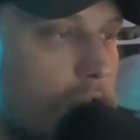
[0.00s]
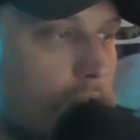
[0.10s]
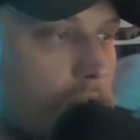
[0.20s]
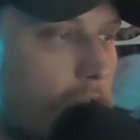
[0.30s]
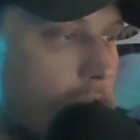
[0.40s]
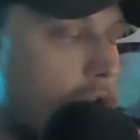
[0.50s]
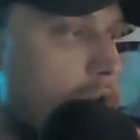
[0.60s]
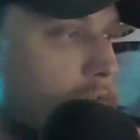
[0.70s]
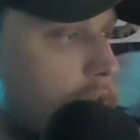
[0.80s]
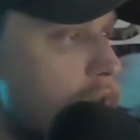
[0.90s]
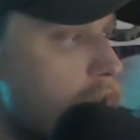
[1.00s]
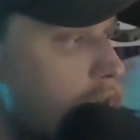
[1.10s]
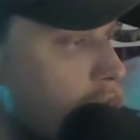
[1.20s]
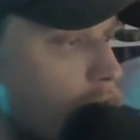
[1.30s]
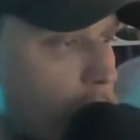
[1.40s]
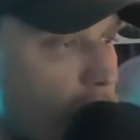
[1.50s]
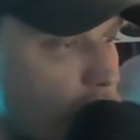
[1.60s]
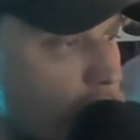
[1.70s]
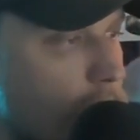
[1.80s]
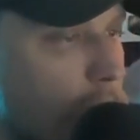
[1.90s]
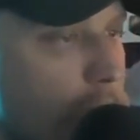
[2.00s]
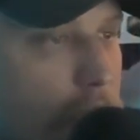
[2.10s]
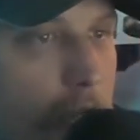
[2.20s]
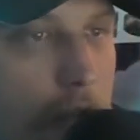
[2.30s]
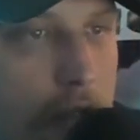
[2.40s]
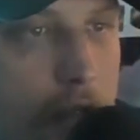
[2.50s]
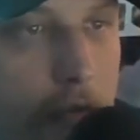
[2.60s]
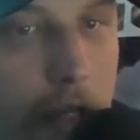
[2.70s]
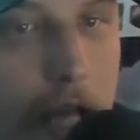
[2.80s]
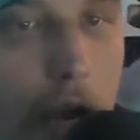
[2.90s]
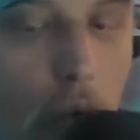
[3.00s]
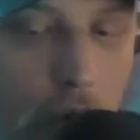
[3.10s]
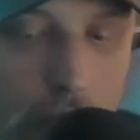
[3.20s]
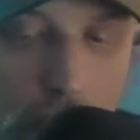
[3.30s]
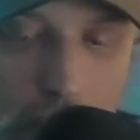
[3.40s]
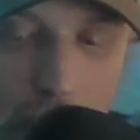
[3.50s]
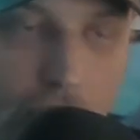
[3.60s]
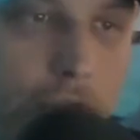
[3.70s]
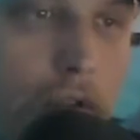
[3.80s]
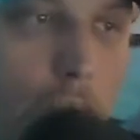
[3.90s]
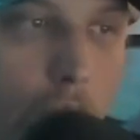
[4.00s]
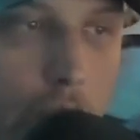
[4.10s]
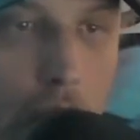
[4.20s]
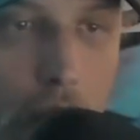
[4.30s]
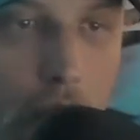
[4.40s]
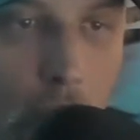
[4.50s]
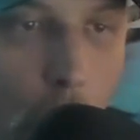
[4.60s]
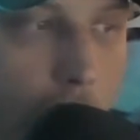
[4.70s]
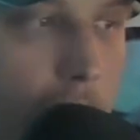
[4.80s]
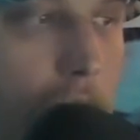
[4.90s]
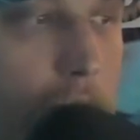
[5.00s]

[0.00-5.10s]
take care of pests like mosquitoes and stuff like that, or to siphon the water away